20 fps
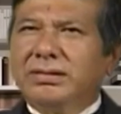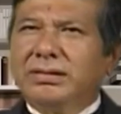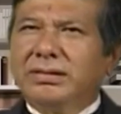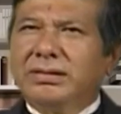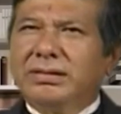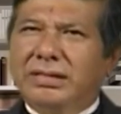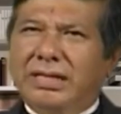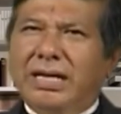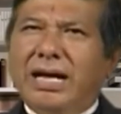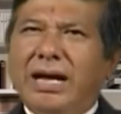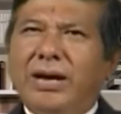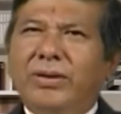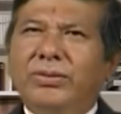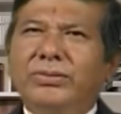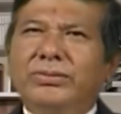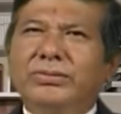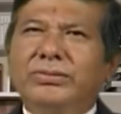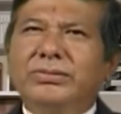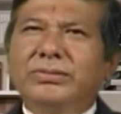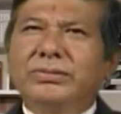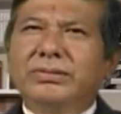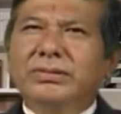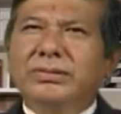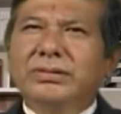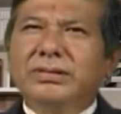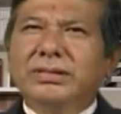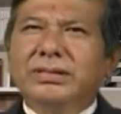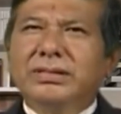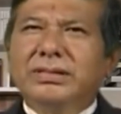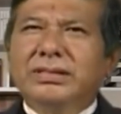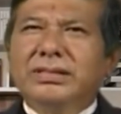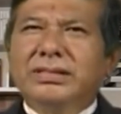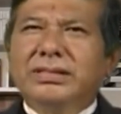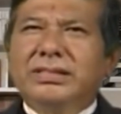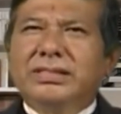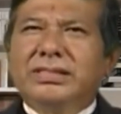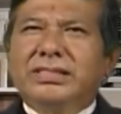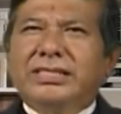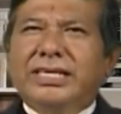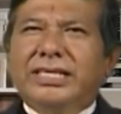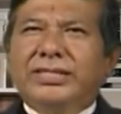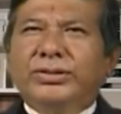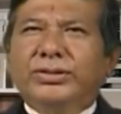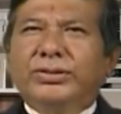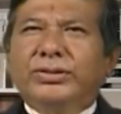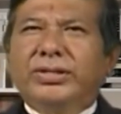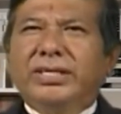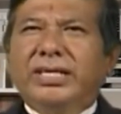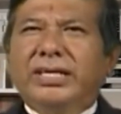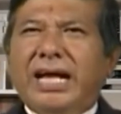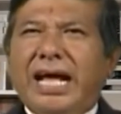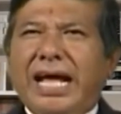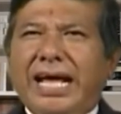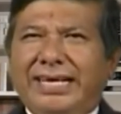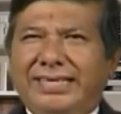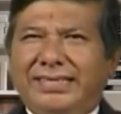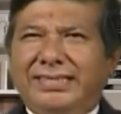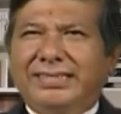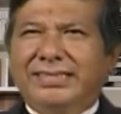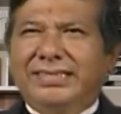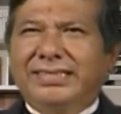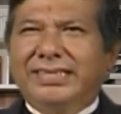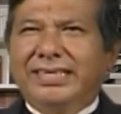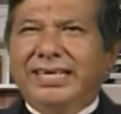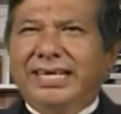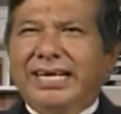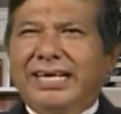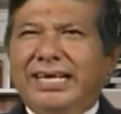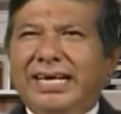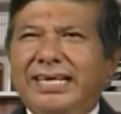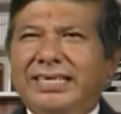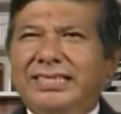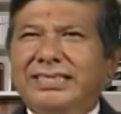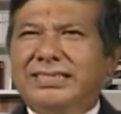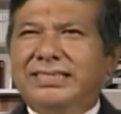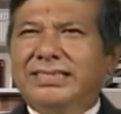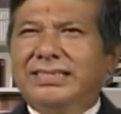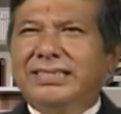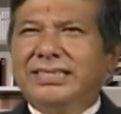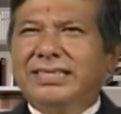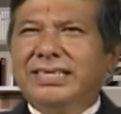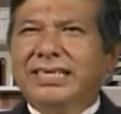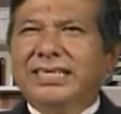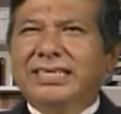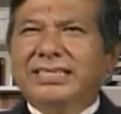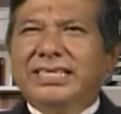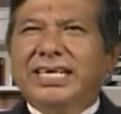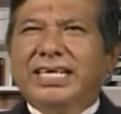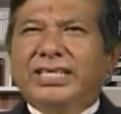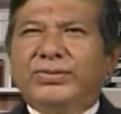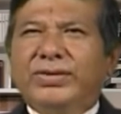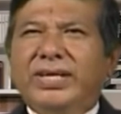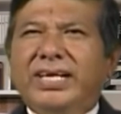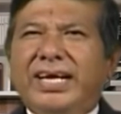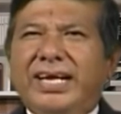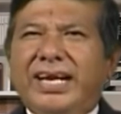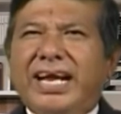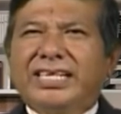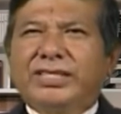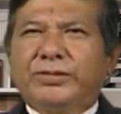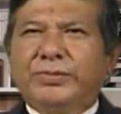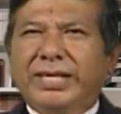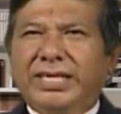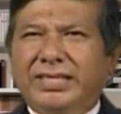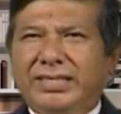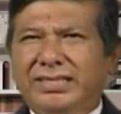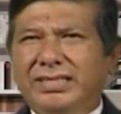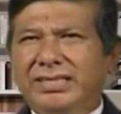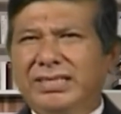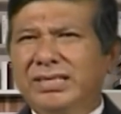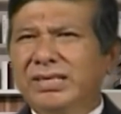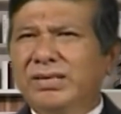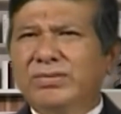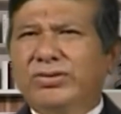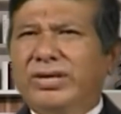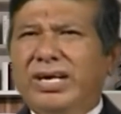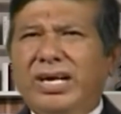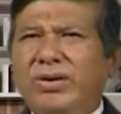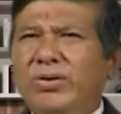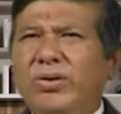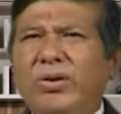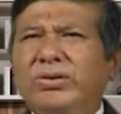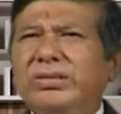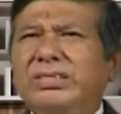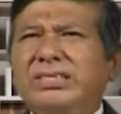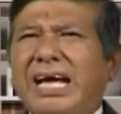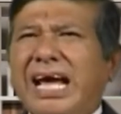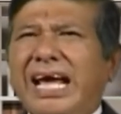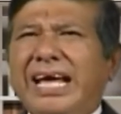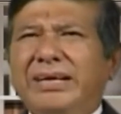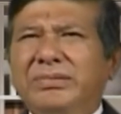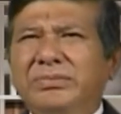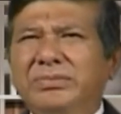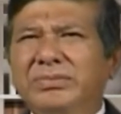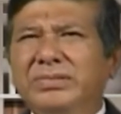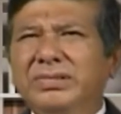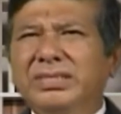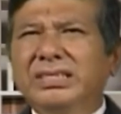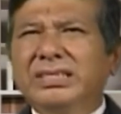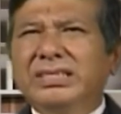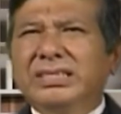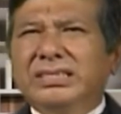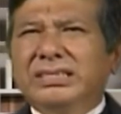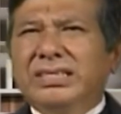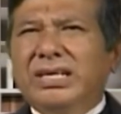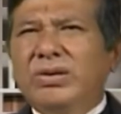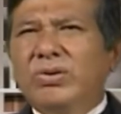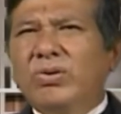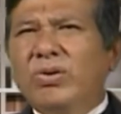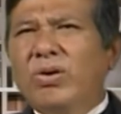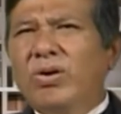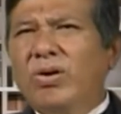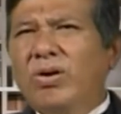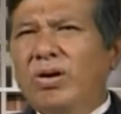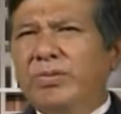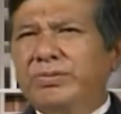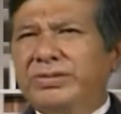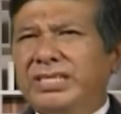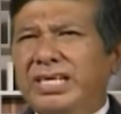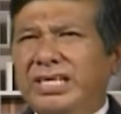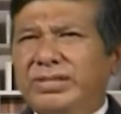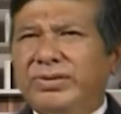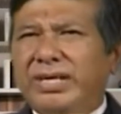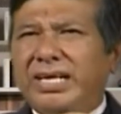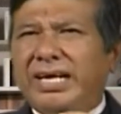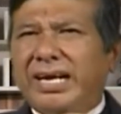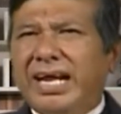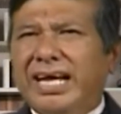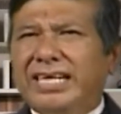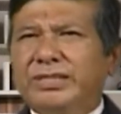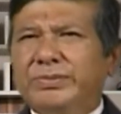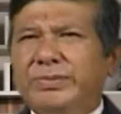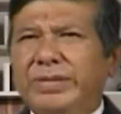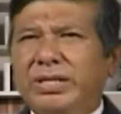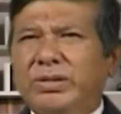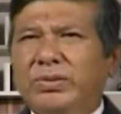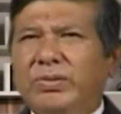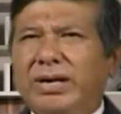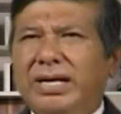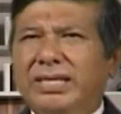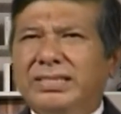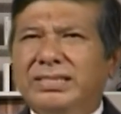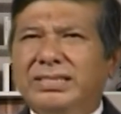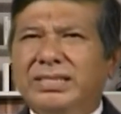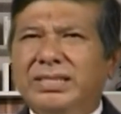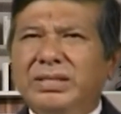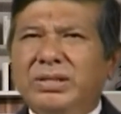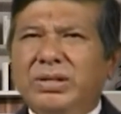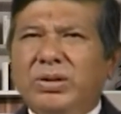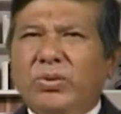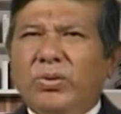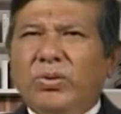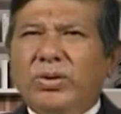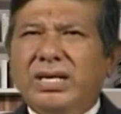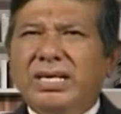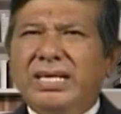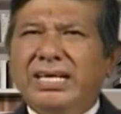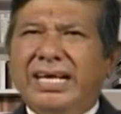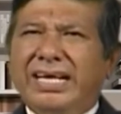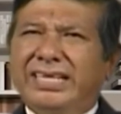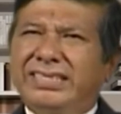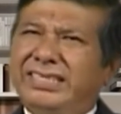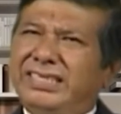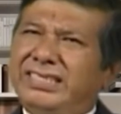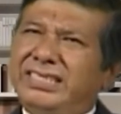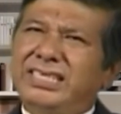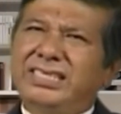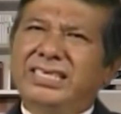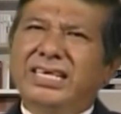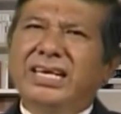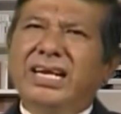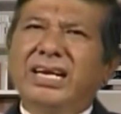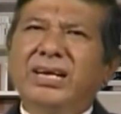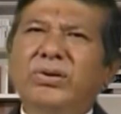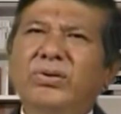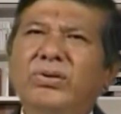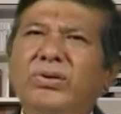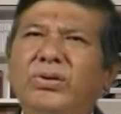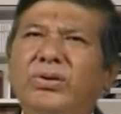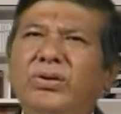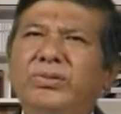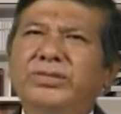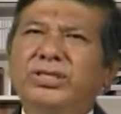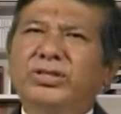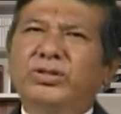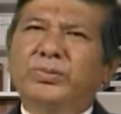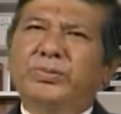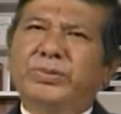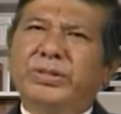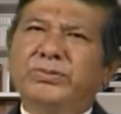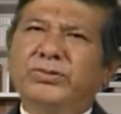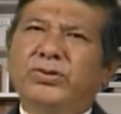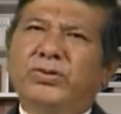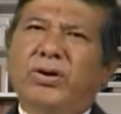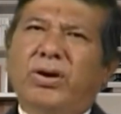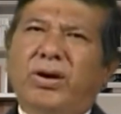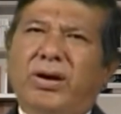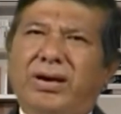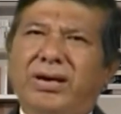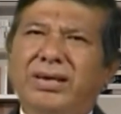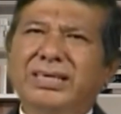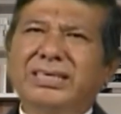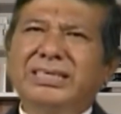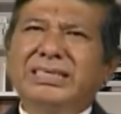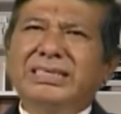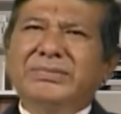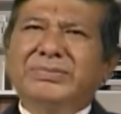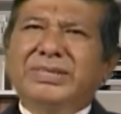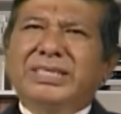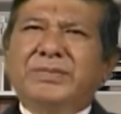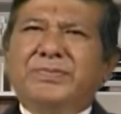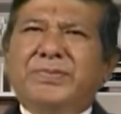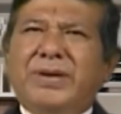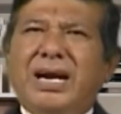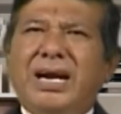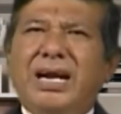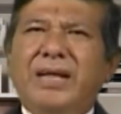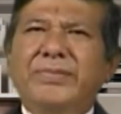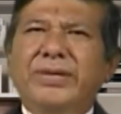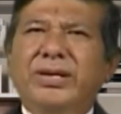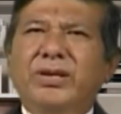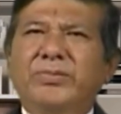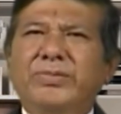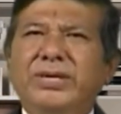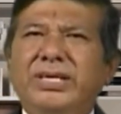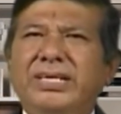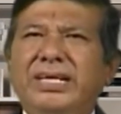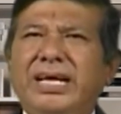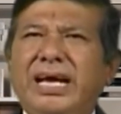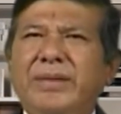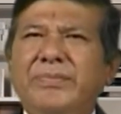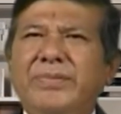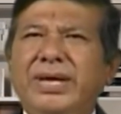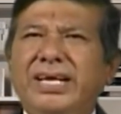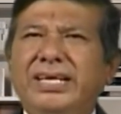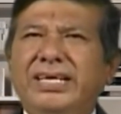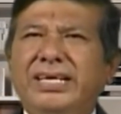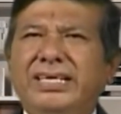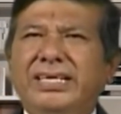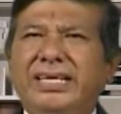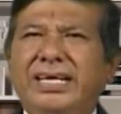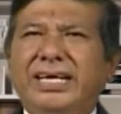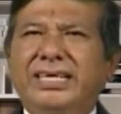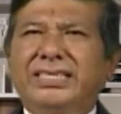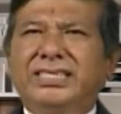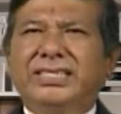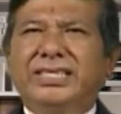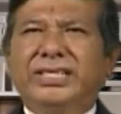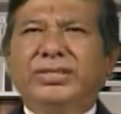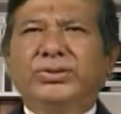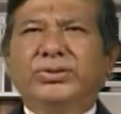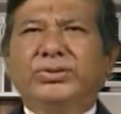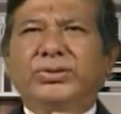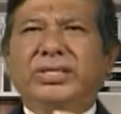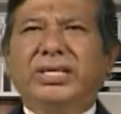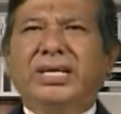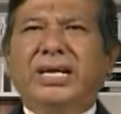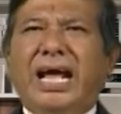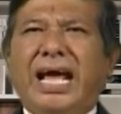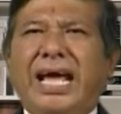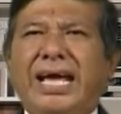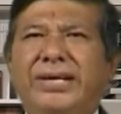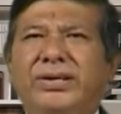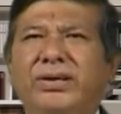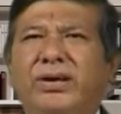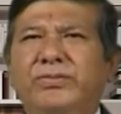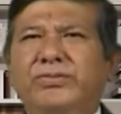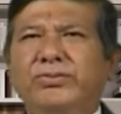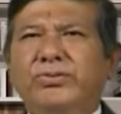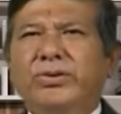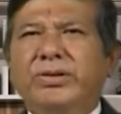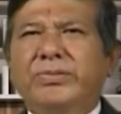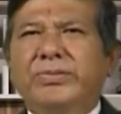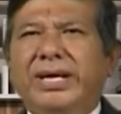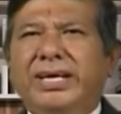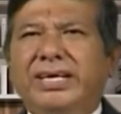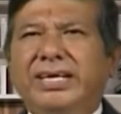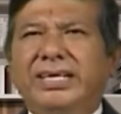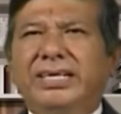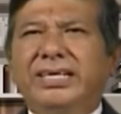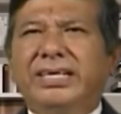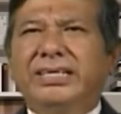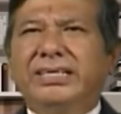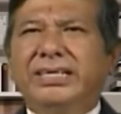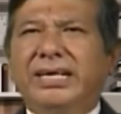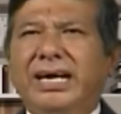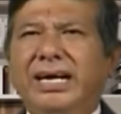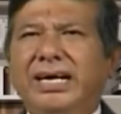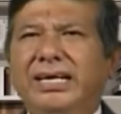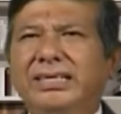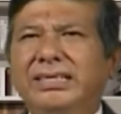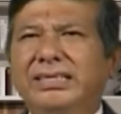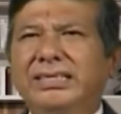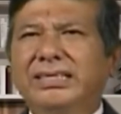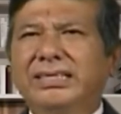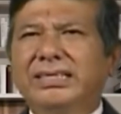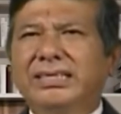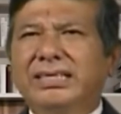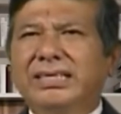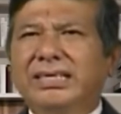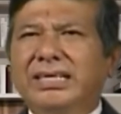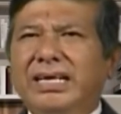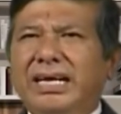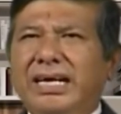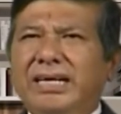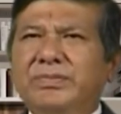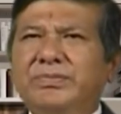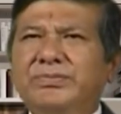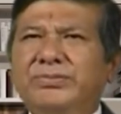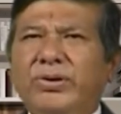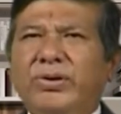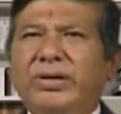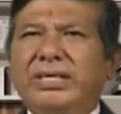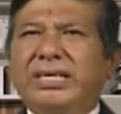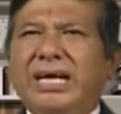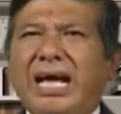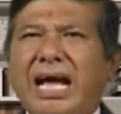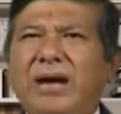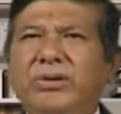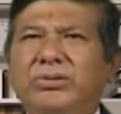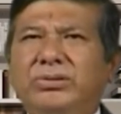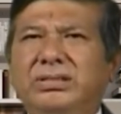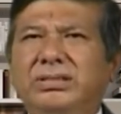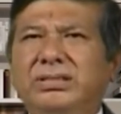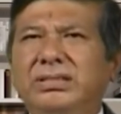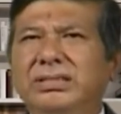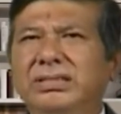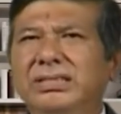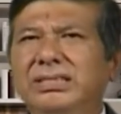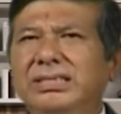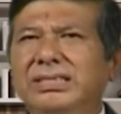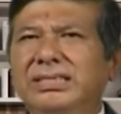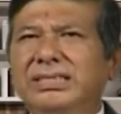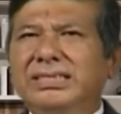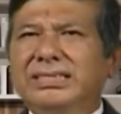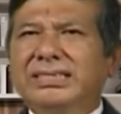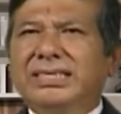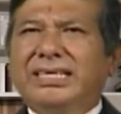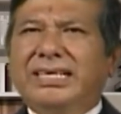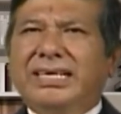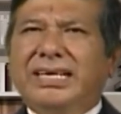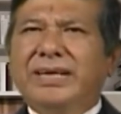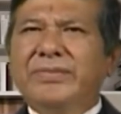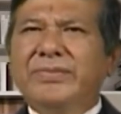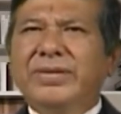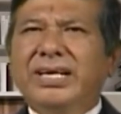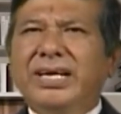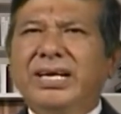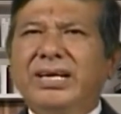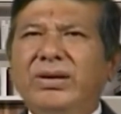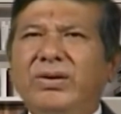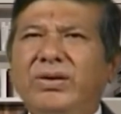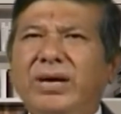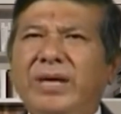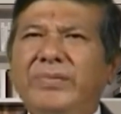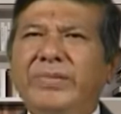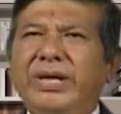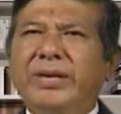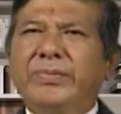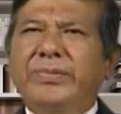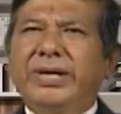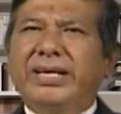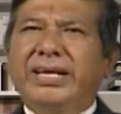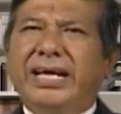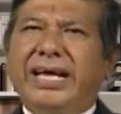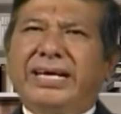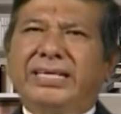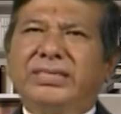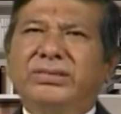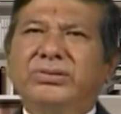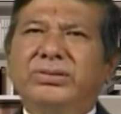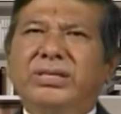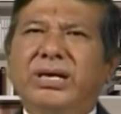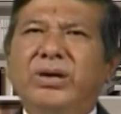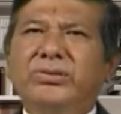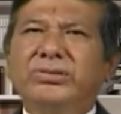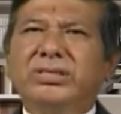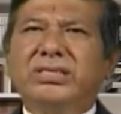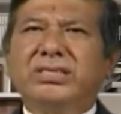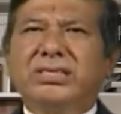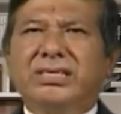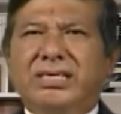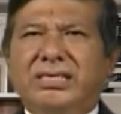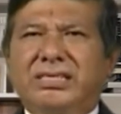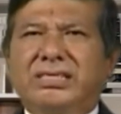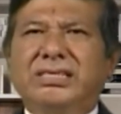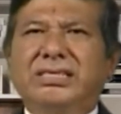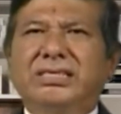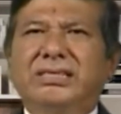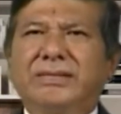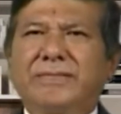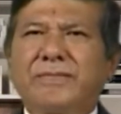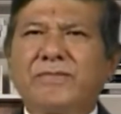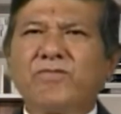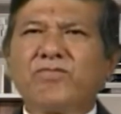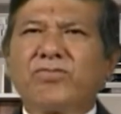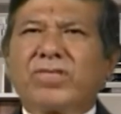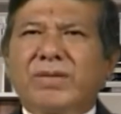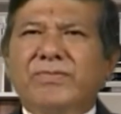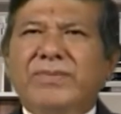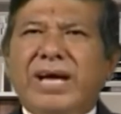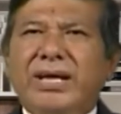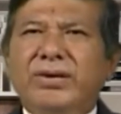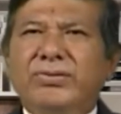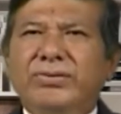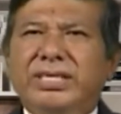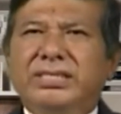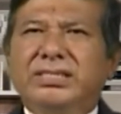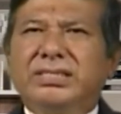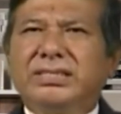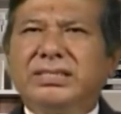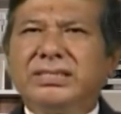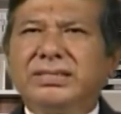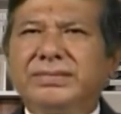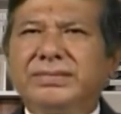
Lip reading: Now, statutory right against sexual harassment. For a long time, the law of sexual harassment was only a decisional law of the Supreme Court, but the Parliament of India made it a statutory right of women in India and brought out the Criminal Law Amendment Act 2013, by which